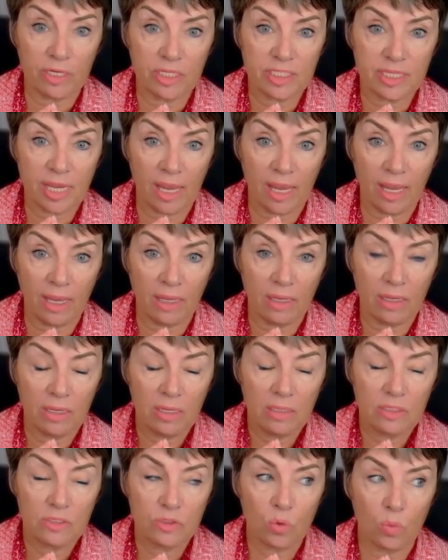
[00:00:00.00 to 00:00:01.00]
are saying.
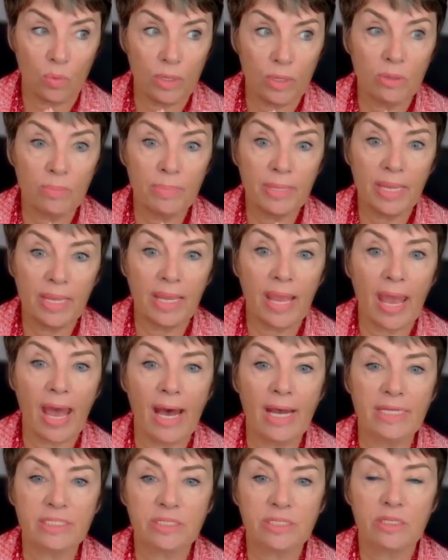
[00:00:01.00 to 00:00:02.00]
So we are being
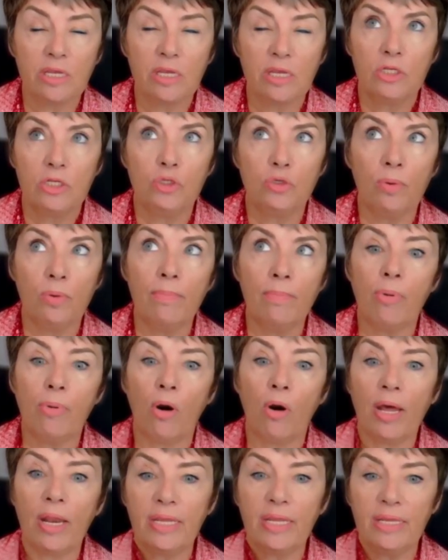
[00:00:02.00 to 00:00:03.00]
asked to
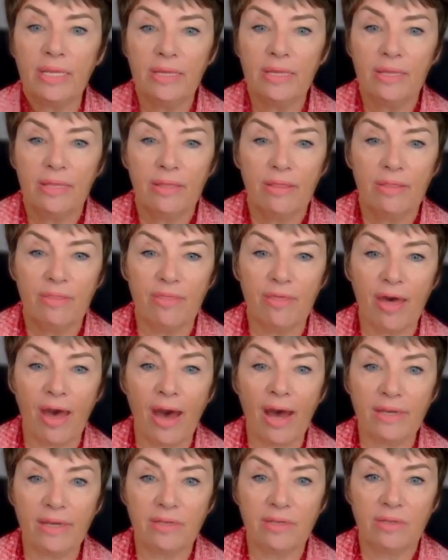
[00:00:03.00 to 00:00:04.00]
embody
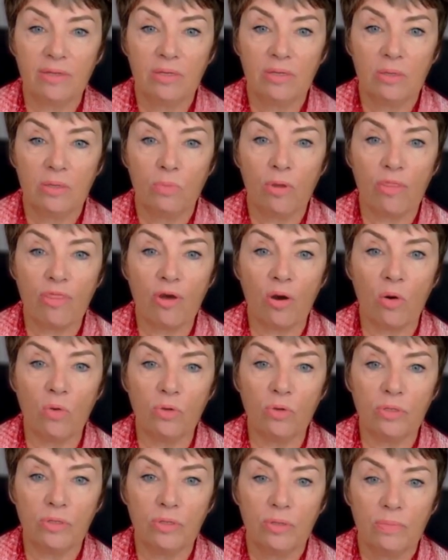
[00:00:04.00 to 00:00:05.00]
that
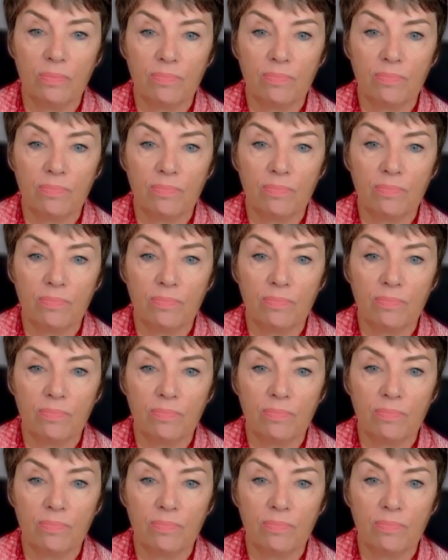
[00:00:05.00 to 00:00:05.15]
without